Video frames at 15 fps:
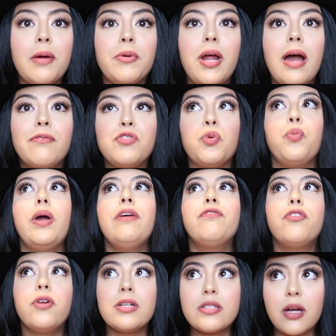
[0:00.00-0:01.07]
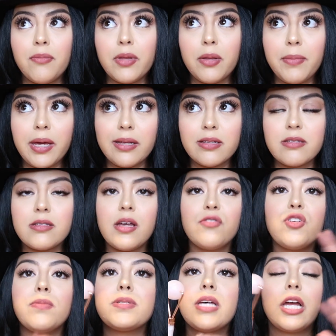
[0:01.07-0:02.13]
I would have to wait for it to come in the mail and stuff.
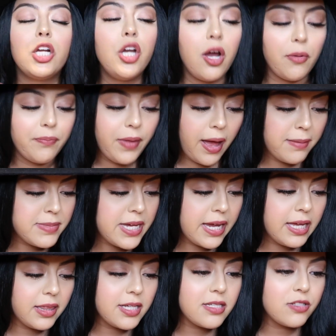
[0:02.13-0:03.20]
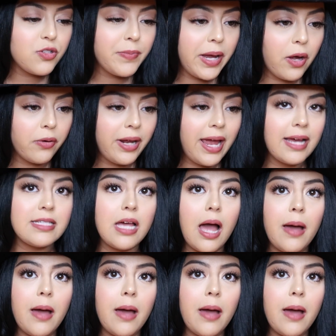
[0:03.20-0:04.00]
So I was like, no, I'm taking this into my own hands.